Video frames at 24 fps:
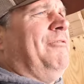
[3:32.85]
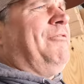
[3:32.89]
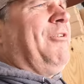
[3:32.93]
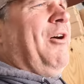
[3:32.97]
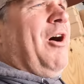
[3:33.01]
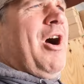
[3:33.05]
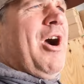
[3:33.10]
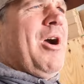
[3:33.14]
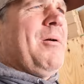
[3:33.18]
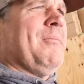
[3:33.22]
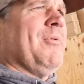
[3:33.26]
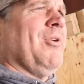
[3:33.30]
a
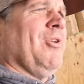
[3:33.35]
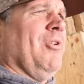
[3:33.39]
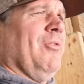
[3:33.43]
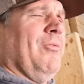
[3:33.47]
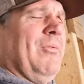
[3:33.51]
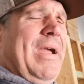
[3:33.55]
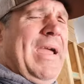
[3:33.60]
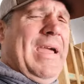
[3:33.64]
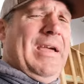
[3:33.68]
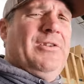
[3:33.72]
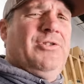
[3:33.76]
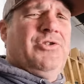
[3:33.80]
farmer, a
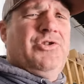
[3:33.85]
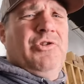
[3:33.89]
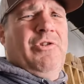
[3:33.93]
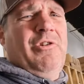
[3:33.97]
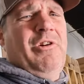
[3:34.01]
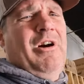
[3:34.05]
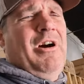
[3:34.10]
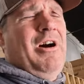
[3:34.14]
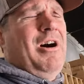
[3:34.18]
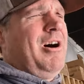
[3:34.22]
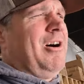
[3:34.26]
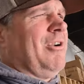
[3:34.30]

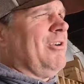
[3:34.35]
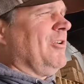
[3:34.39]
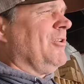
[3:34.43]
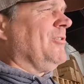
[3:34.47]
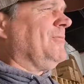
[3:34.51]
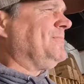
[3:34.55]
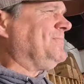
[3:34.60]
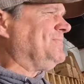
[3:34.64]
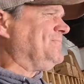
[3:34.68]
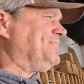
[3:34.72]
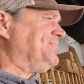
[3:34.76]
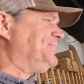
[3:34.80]
rancher, a
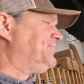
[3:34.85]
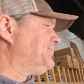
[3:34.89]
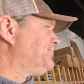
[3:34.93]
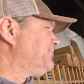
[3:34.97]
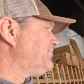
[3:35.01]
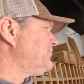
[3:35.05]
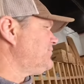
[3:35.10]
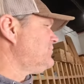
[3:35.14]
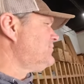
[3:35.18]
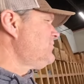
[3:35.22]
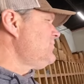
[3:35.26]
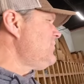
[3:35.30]
hunter,
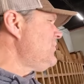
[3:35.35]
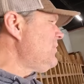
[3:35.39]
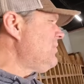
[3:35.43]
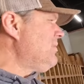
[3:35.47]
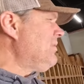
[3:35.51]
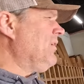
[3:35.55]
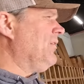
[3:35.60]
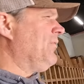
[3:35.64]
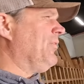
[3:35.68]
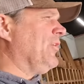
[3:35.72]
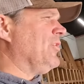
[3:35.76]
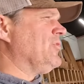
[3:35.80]

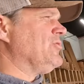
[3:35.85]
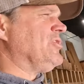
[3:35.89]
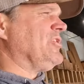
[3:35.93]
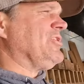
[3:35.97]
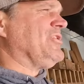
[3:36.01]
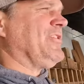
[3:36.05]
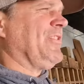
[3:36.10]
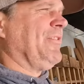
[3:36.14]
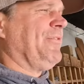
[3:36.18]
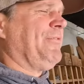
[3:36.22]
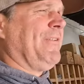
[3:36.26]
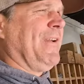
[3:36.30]
they're
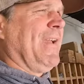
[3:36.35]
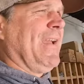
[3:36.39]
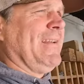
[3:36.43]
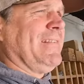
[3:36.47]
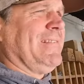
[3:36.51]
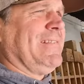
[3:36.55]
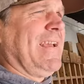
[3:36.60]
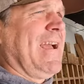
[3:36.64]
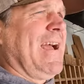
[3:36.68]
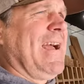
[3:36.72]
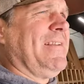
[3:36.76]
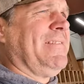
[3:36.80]
just a
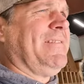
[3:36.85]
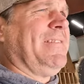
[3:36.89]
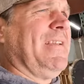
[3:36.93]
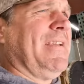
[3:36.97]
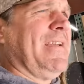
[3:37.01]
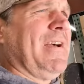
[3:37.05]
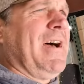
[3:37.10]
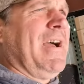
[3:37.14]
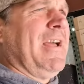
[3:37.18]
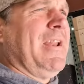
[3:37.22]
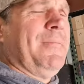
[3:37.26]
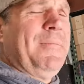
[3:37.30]

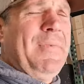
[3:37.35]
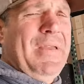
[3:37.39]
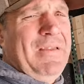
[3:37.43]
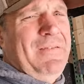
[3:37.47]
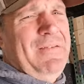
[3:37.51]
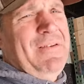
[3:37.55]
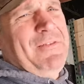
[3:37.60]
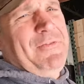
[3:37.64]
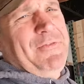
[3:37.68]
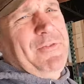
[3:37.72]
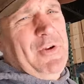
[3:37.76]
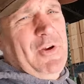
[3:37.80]
fantastic item.
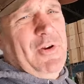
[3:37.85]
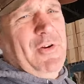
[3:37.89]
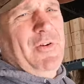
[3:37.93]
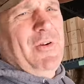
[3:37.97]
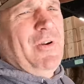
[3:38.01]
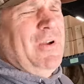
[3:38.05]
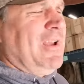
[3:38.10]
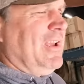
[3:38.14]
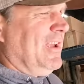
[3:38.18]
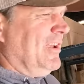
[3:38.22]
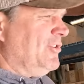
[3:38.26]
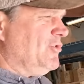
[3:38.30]
Even if
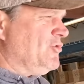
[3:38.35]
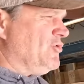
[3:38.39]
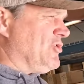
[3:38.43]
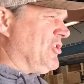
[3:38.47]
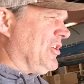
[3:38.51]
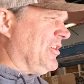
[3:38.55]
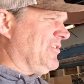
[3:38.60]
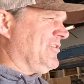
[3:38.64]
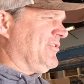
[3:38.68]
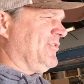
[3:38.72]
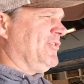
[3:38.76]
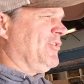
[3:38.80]
you're
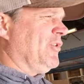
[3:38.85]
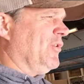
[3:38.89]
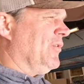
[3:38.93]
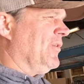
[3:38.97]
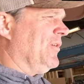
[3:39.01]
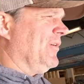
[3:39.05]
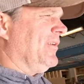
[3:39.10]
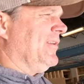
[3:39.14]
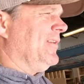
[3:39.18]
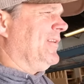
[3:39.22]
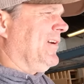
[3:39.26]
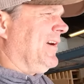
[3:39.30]
just
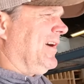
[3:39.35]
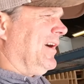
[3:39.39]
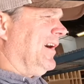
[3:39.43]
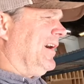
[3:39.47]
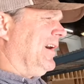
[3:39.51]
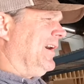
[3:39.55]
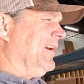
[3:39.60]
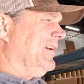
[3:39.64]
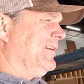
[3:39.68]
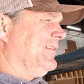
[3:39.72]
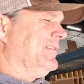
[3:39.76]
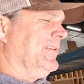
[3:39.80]
doing
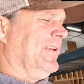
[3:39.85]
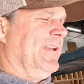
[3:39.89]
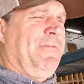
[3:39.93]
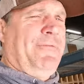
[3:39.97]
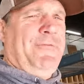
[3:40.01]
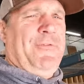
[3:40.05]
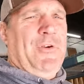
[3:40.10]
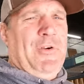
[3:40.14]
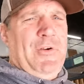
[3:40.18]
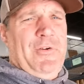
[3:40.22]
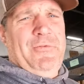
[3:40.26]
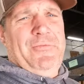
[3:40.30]
it
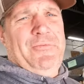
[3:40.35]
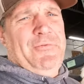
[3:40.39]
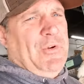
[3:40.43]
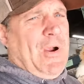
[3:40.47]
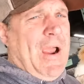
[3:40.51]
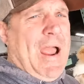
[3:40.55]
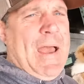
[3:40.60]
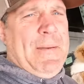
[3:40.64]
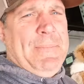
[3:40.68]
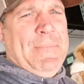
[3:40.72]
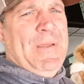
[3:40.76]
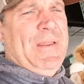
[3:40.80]
for
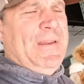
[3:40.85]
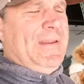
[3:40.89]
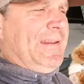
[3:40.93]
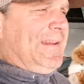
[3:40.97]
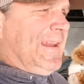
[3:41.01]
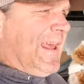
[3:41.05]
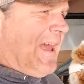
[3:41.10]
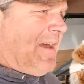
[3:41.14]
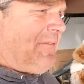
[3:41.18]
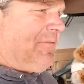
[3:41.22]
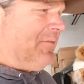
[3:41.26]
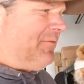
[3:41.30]
trapping
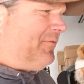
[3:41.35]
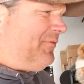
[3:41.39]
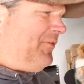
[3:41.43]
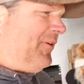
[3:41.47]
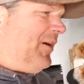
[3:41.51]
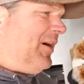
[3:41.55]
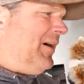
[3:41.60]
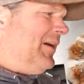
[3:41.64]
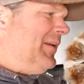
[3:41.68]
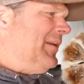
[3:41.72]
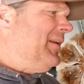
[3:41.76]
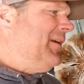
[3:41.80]
and having
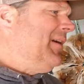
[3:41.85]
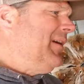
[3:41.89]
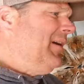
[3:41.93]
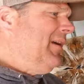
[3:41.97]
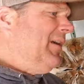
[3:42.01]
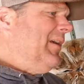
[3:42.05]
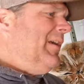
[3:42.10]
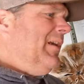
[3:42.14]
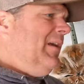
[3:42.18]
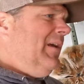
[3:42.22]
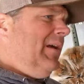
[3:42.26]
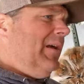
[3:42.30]
fun,
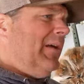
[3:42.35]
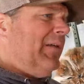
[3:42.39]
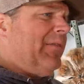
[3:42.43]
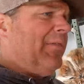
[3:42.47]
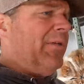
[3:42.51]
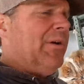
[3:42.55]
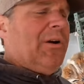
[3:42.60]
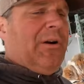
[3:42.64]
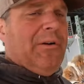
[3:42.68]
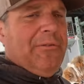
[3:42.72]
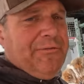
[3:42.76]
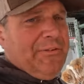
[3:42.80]

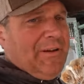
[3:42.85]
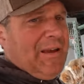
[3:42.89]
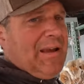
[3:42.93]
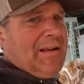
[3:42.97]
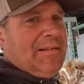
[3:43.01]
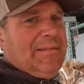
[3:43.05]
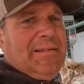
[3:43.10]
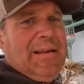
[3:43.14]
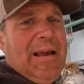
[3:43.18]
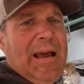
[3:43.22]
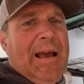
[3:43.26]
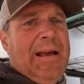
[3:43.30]
they're a
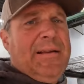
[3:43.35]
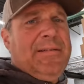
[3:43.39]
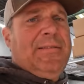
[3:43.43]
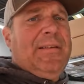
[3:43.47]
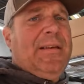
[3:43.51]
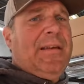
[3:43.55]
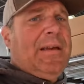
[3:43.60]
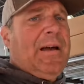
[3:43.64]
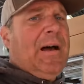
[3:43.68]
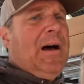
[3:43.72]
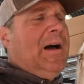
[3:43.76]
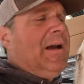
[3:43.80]

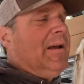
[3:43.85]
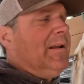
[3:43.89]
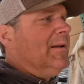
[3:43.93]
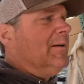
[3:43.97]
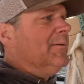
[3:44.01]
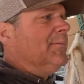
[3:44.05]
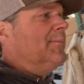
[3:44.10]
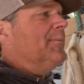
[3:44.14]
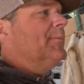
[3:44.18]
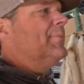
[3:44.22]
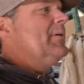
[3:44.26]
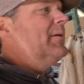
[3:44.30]
fantastic
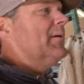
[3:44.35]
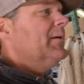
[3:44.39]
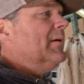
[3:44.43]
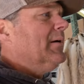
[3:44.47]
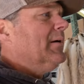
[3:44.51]
item.